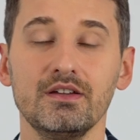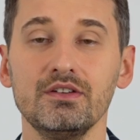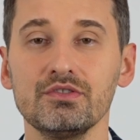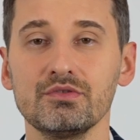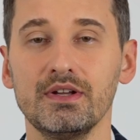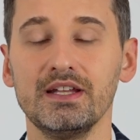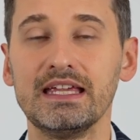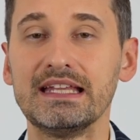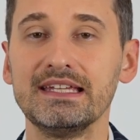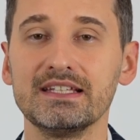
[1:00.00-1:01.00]

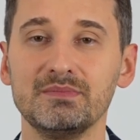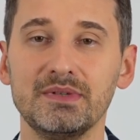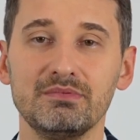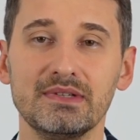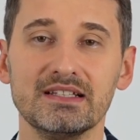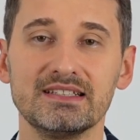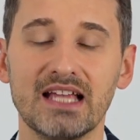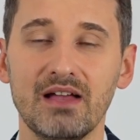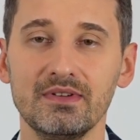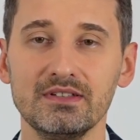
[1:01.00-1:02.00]
Usually it is between
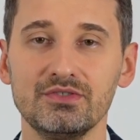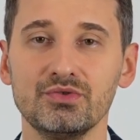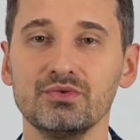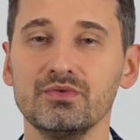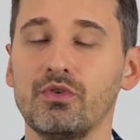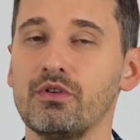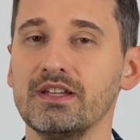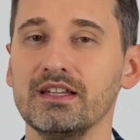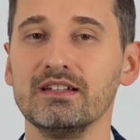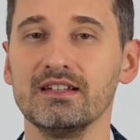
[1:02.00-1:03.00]
7 to
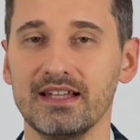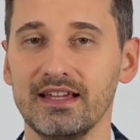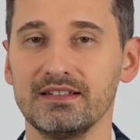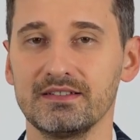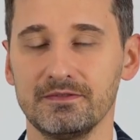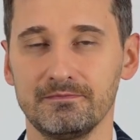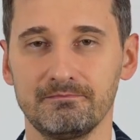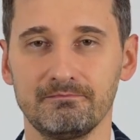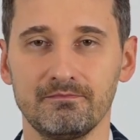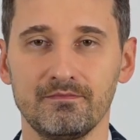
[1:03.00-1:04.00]
14 days.
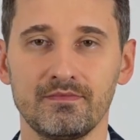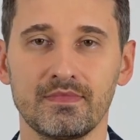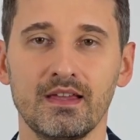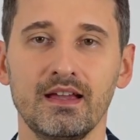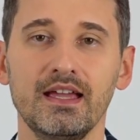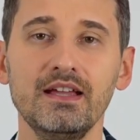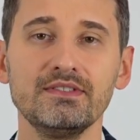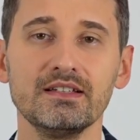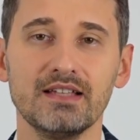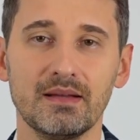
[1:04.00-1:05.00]

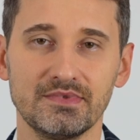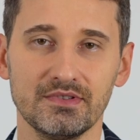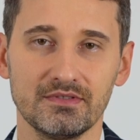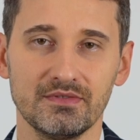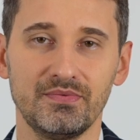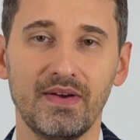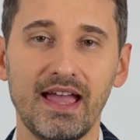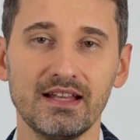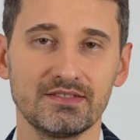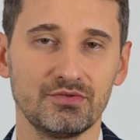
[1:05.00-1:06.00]
If the debtor
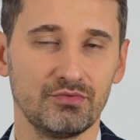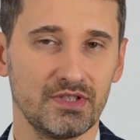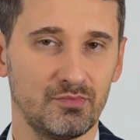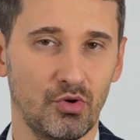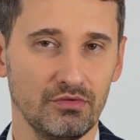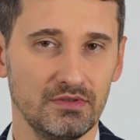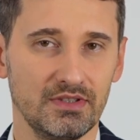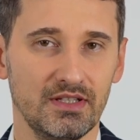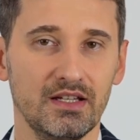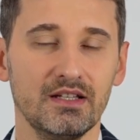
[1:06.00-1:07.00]
fails to
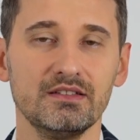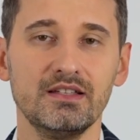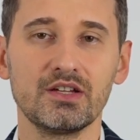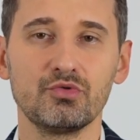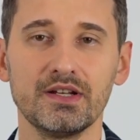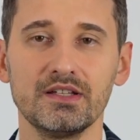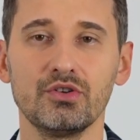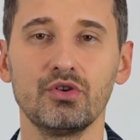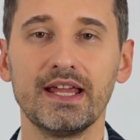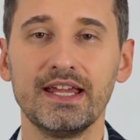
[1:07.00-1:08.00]
respond, the
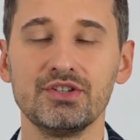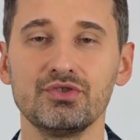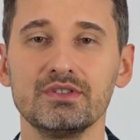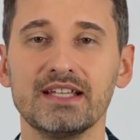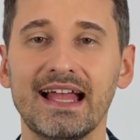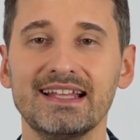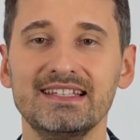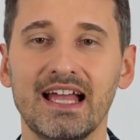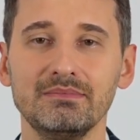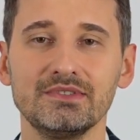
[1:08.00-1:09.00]
creditor issues a
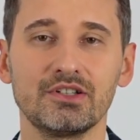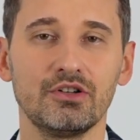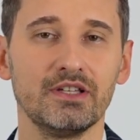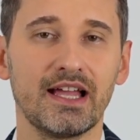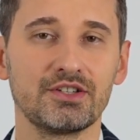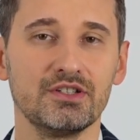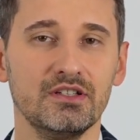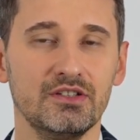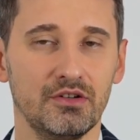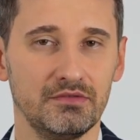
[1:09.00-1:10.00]
debt
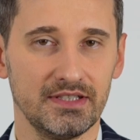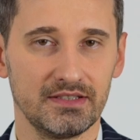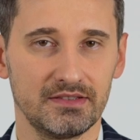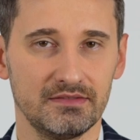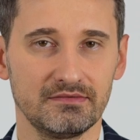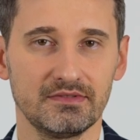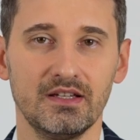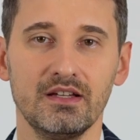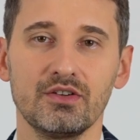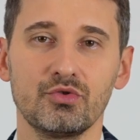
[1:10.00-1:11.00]
collection notice,
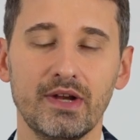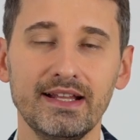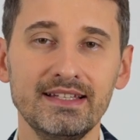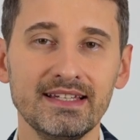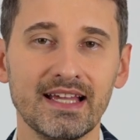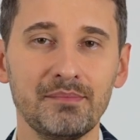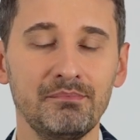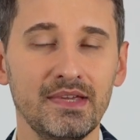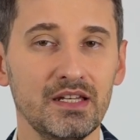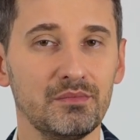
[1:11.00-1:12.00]
granting a
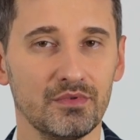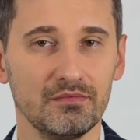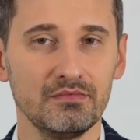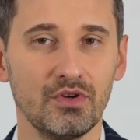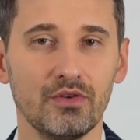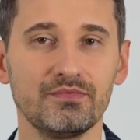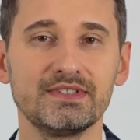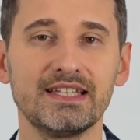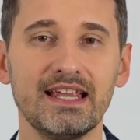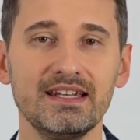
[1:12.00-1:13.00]
minimum of
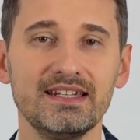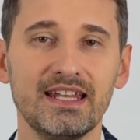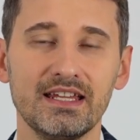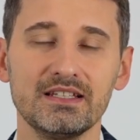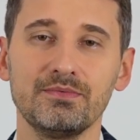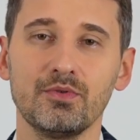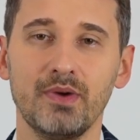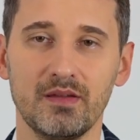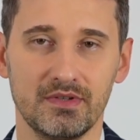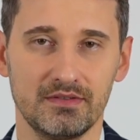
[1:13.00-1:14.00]
10 days for
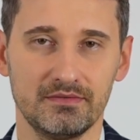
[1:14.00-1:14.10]
payment.